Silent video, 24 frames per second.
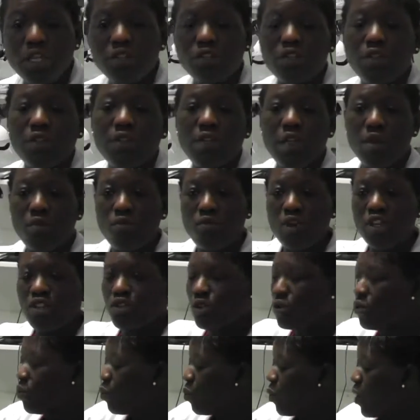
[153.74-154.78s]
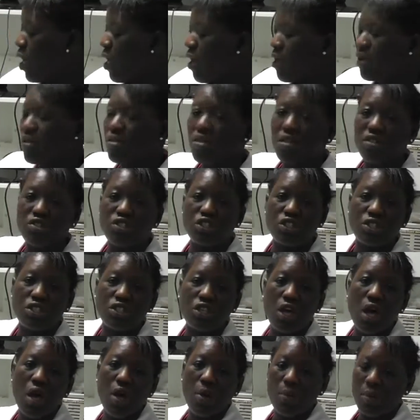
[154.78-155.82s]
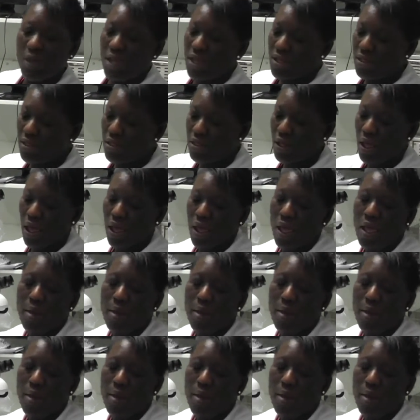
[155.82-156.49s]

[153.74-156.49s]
to the original works such as Darwin's,